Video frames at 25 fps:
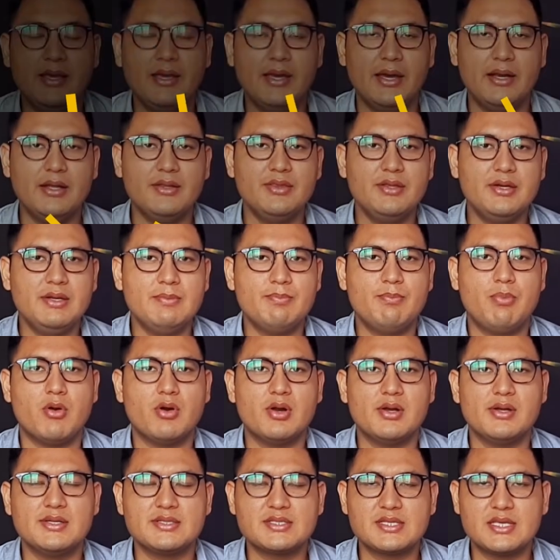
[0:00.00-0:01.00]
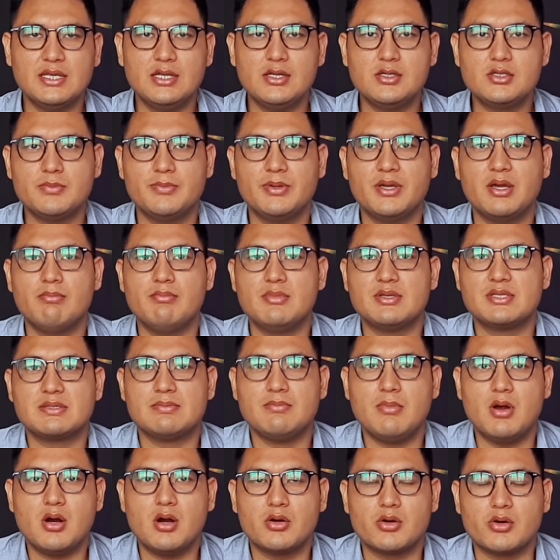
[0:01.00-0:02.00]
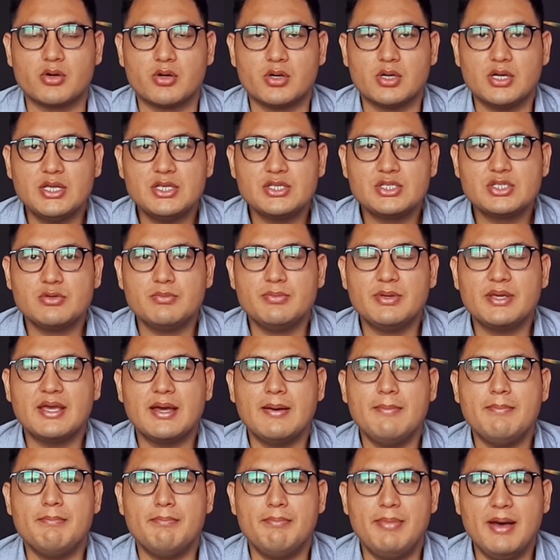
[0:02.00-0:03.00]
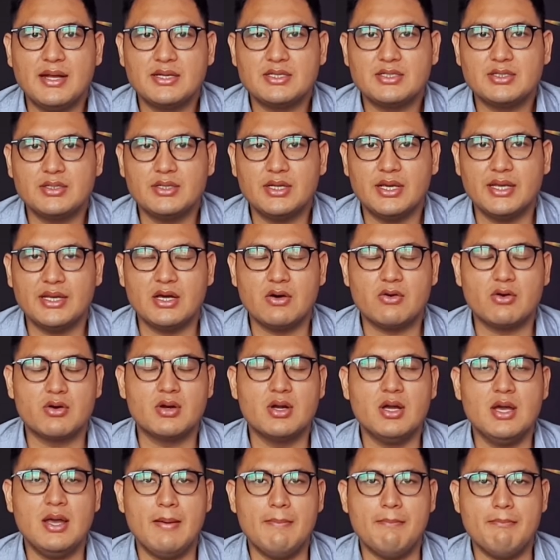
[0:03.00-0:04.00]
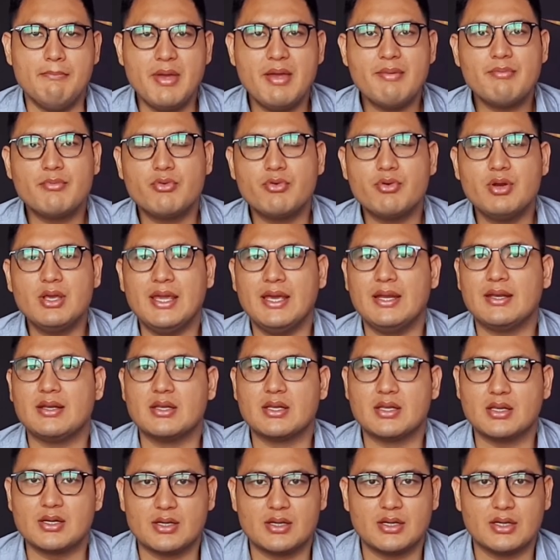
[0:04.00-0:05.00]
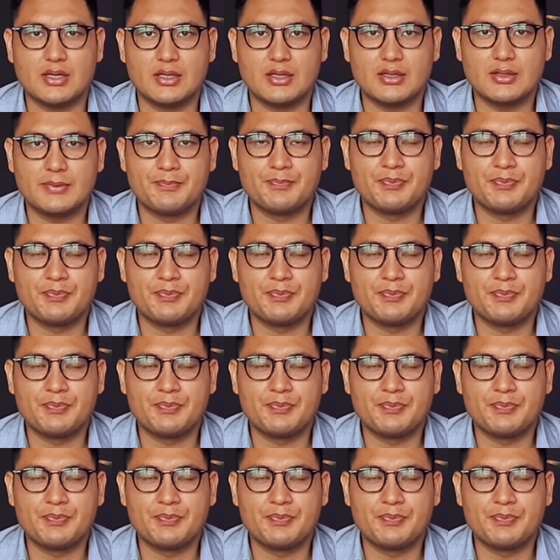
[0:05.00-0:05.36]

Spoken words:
Another important skill to become smarter is to become better at our memory and learning.